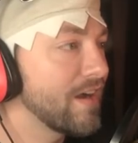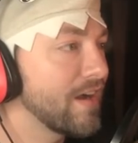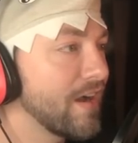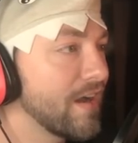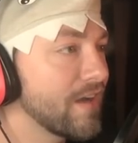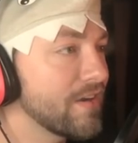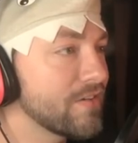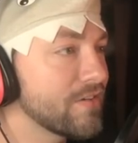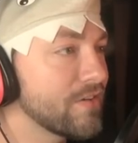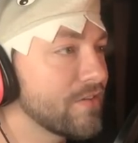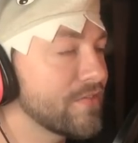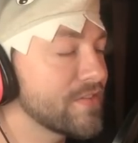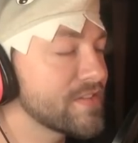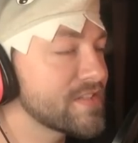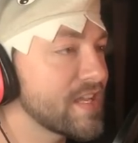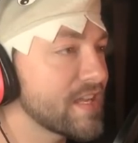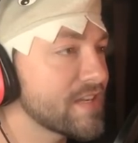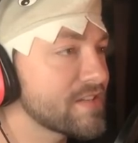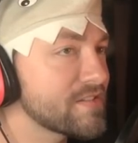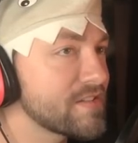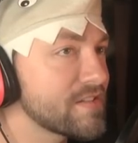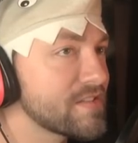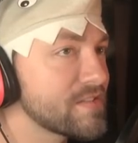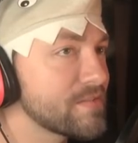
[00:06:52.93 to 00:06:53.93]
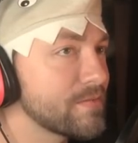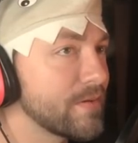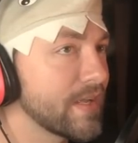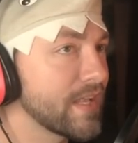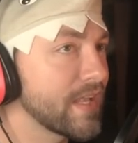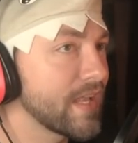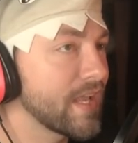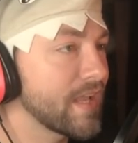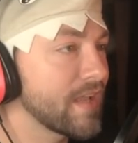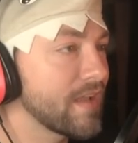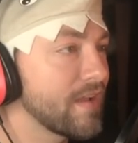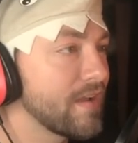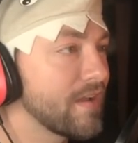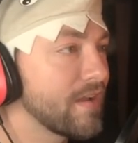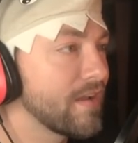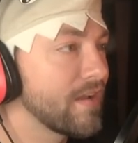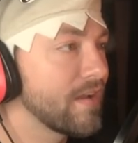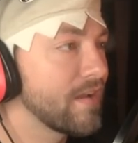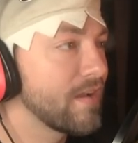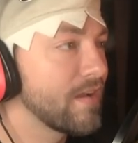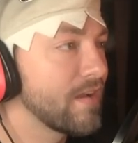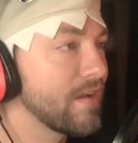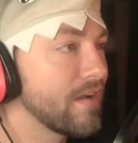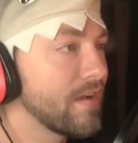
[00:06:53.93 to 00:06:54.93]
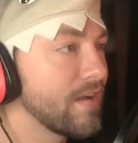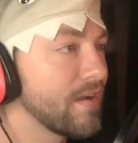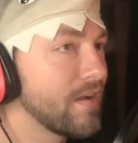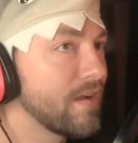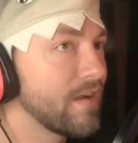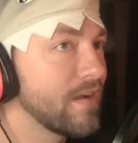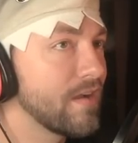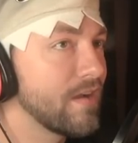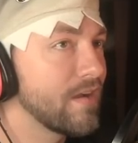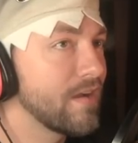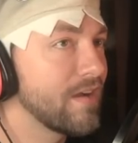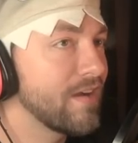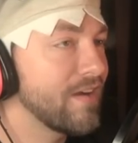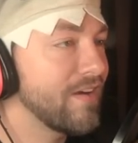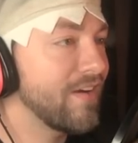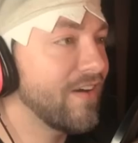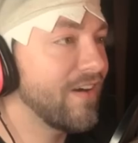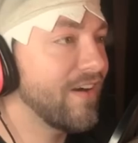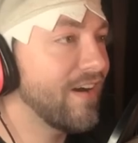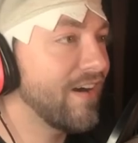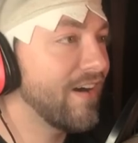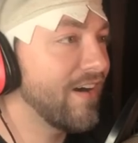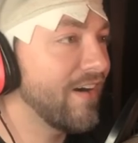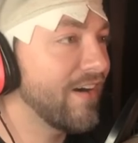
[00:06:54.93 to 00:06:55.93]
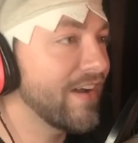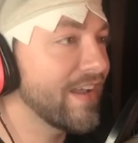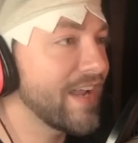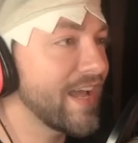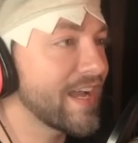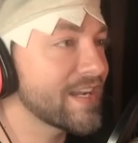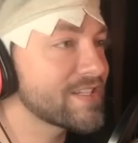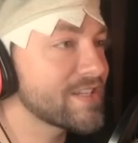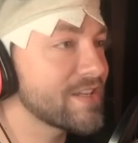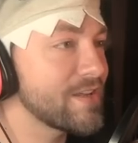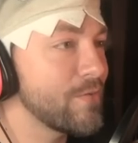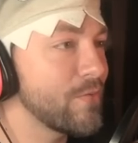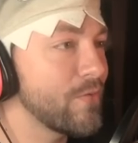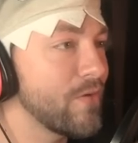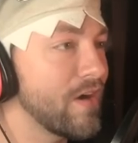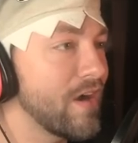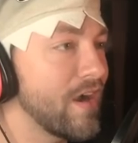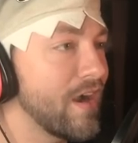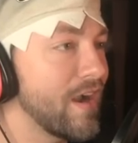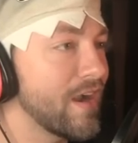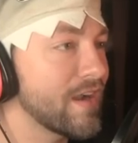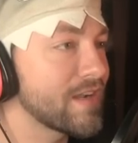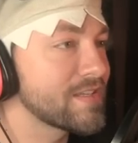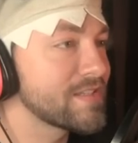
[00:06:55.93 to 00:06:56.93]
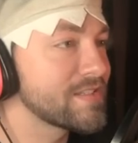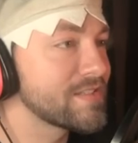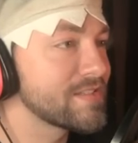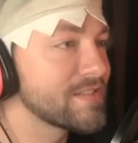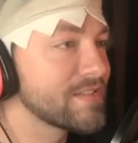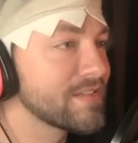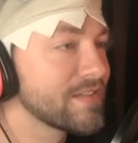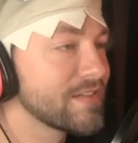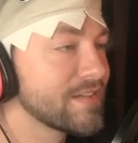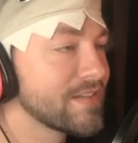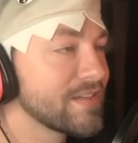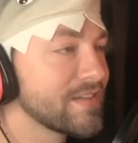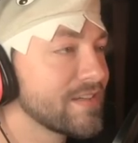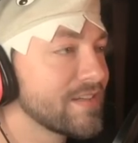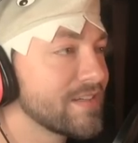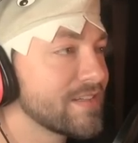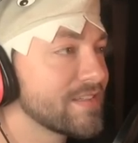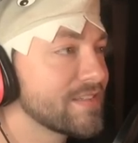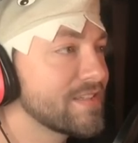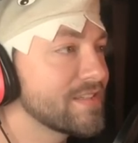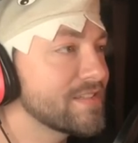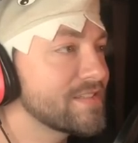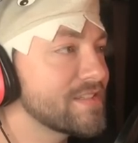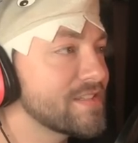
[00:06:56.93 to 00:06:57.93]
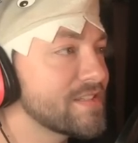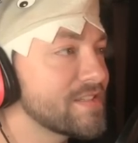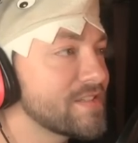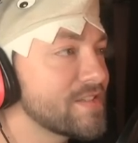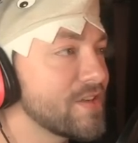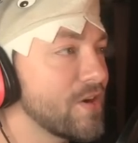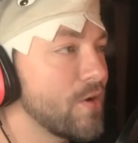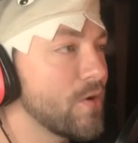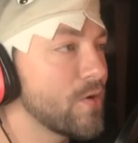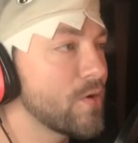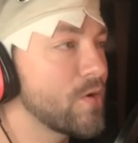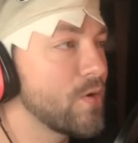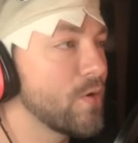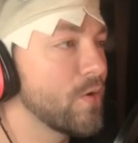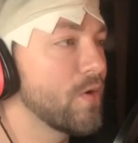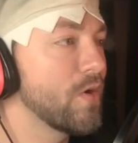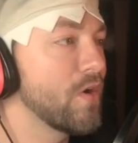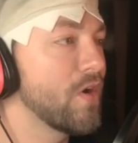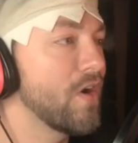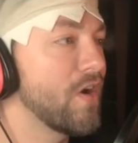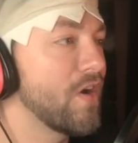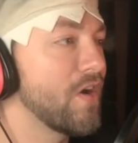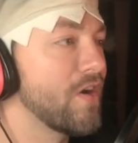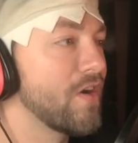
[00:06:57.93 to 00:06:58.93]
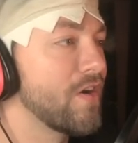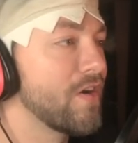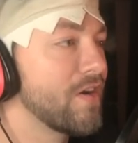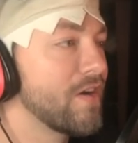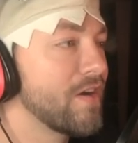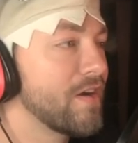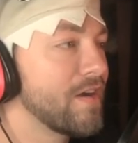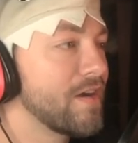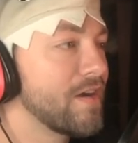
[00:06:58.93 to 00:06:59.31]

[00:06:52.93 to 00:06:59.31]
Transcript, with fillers: I don't know if he's actually swinging. Oh, it actually works. This is so cool.